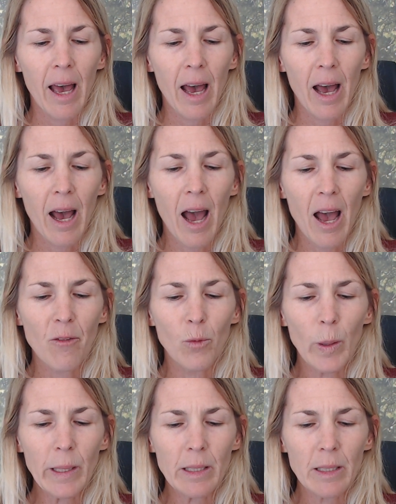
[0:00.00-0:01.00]
I have
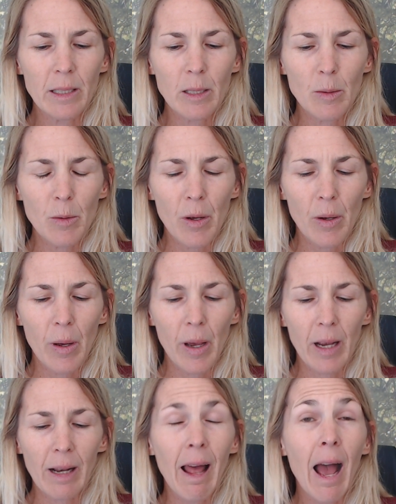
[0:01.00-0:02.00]
witnessed a
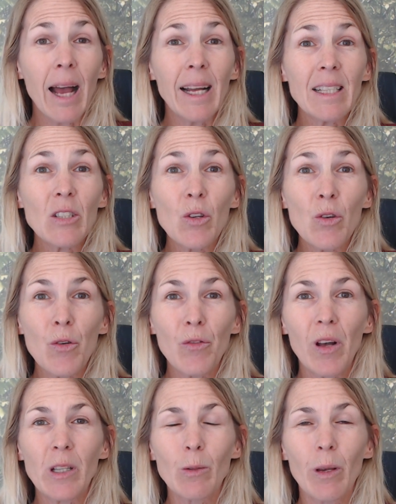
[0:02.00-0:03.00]
client who
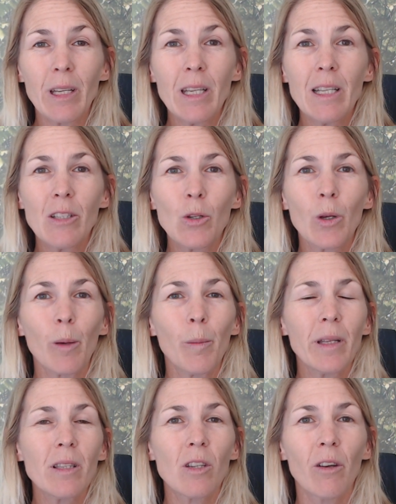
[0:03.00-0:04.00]
felt ready to
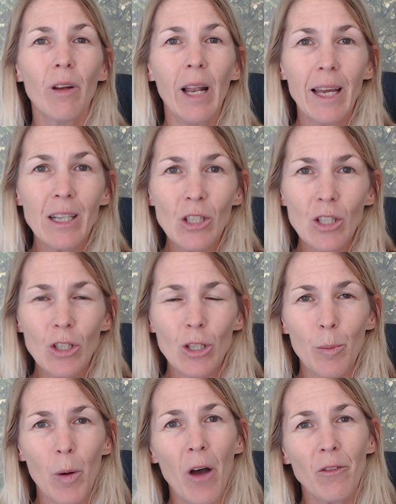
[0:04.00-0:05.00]
commit to a relationship
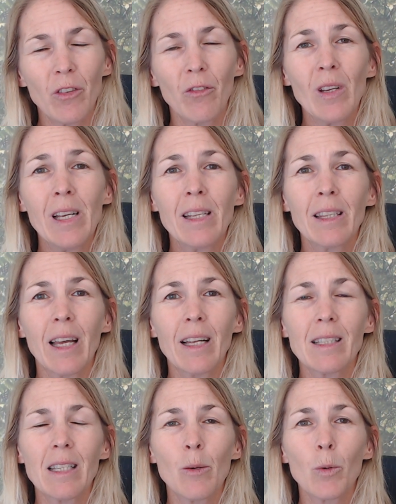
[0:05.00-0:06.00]
after feeling that
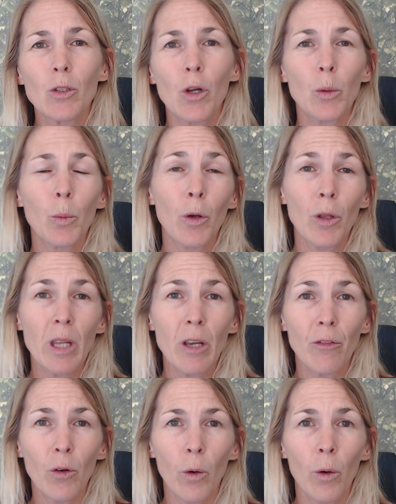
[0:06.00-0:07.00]
he was not worthy of
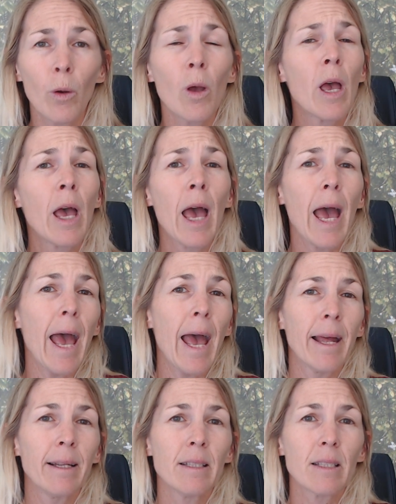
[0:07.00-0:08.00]
her
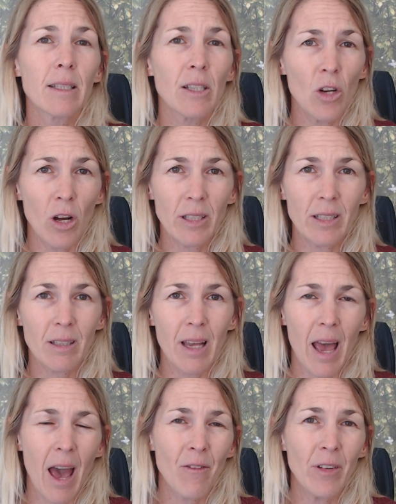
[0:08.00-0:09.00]
and did not
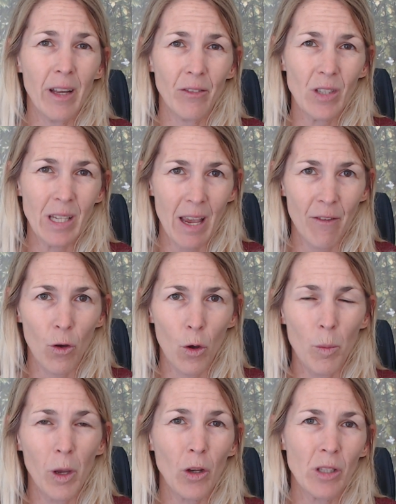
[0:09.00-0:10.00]
have enough to give her
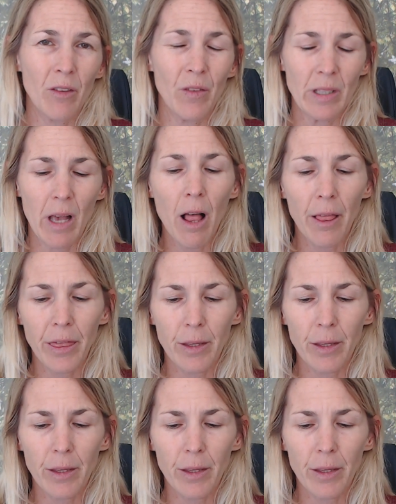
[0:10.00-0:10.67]
because of his health.